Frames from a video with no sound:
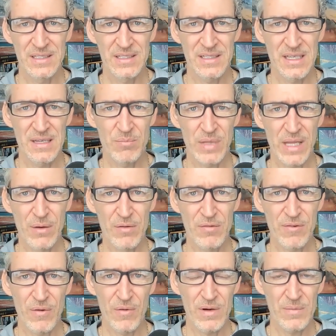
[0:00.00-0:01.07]
Just keep plowing
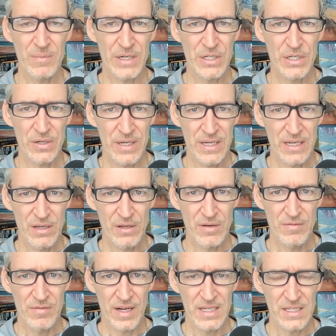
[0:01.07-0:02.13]
forward. Make sure you're getting
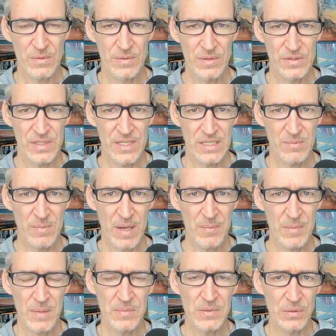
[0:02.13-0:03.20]
good advice when those things
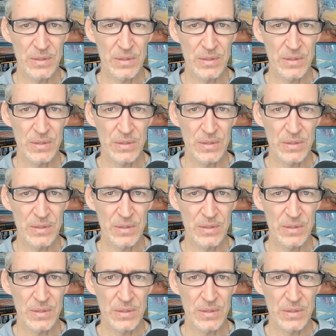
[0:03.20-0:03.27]
pop up.